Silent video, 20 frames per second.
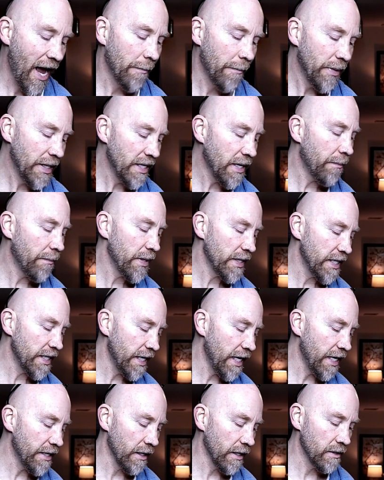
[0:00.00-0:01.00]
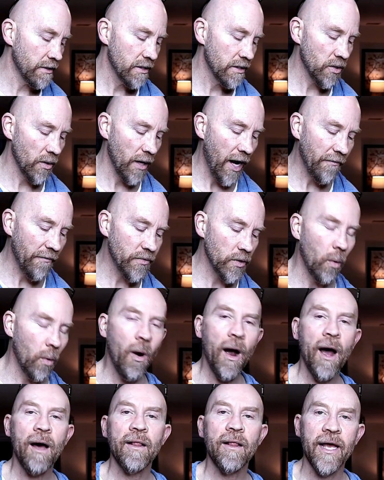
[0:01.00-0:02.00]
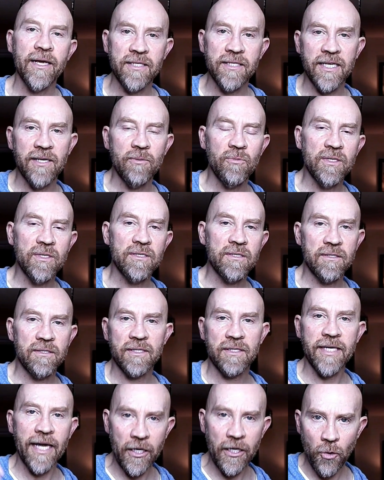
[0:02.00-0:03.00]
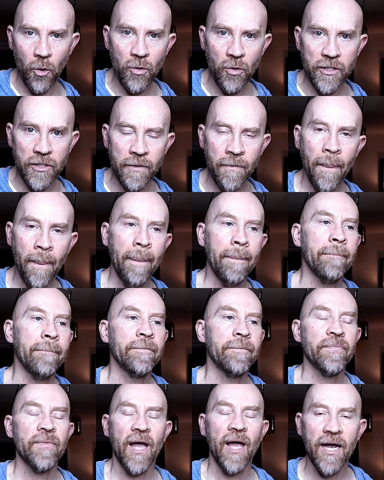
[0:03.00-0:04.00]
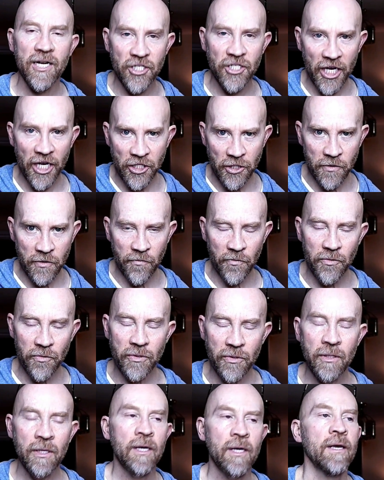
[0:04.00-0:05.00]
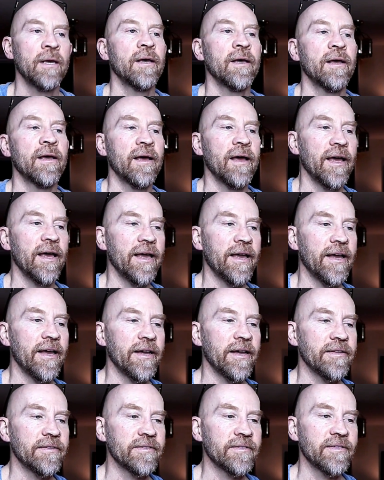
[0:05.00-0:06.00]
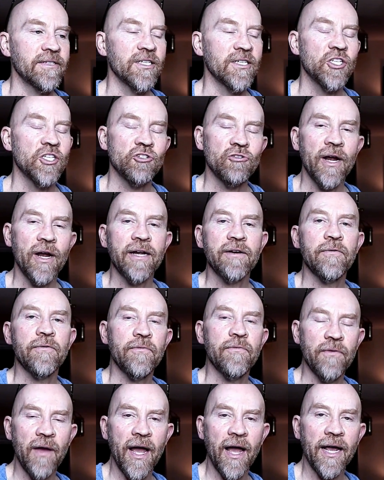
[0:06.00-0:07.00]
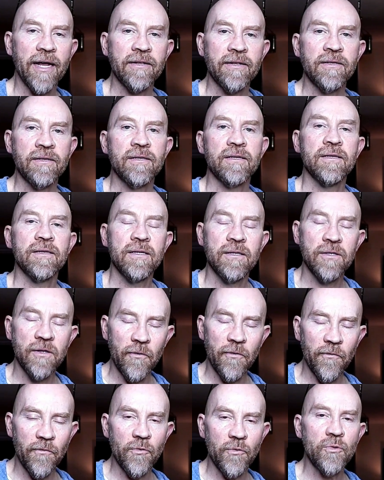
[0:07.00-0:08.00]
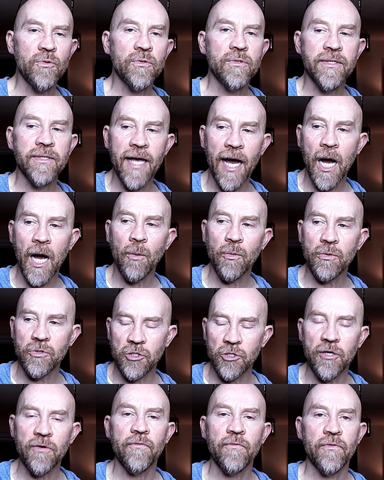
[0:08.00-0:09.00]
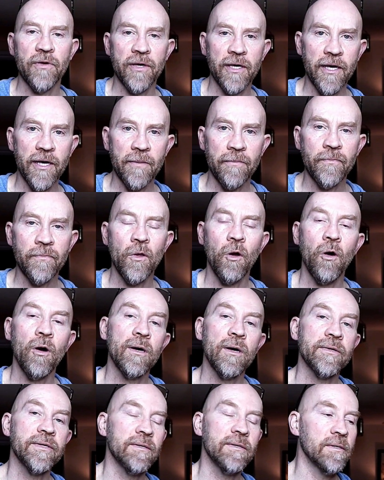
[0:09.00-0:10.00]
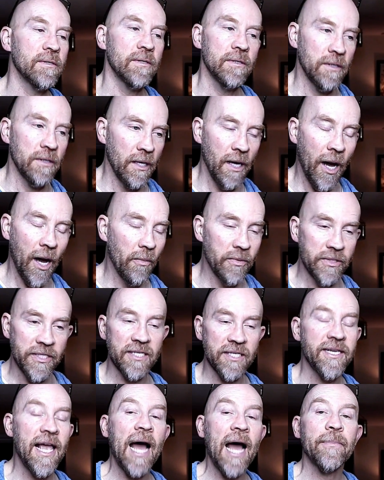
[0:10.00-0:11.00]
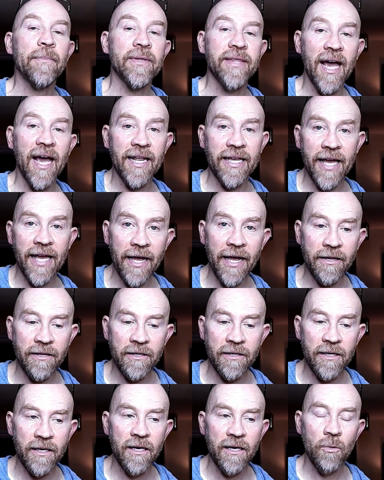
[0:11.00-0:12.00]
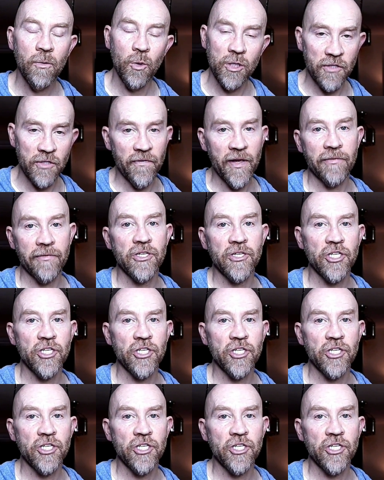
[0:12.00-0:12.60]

Being a picky eater. So after a while, as he was getting older, I had to change his food, and just trying to find the food that was good for him, or I was just happy that he ate, was very